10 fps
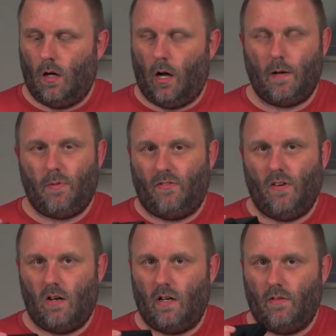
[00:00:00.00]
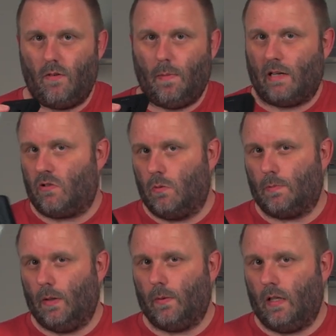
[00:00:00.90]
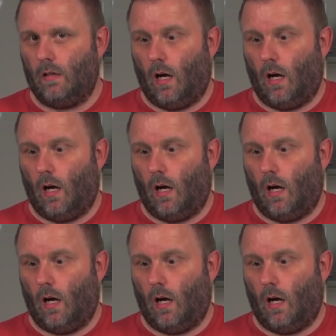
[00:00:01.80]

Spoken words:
I'd prefer it if the battery was built in.